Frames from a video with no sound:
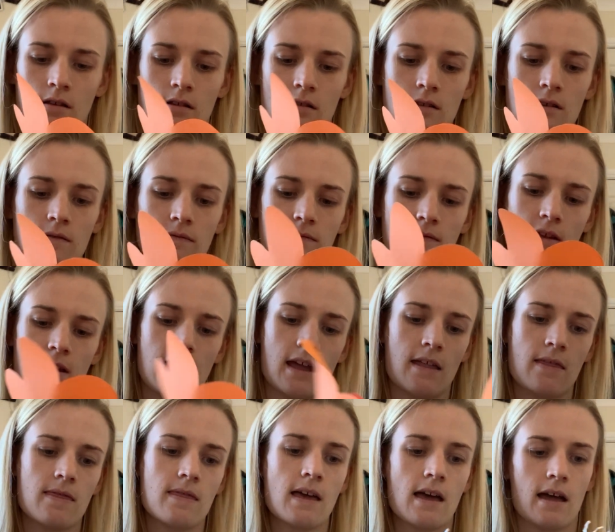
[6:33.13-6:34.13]
Lovely,
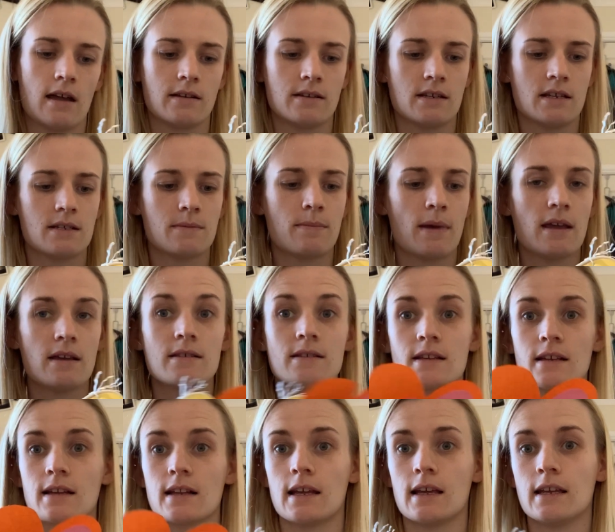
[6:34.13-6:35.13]
and that is
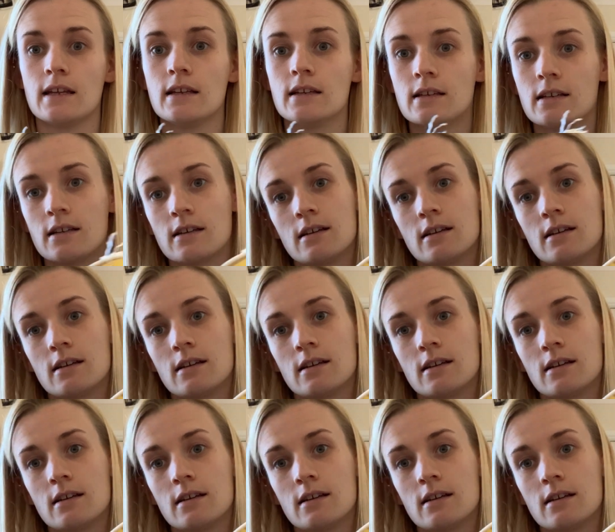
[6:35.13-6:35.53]
basically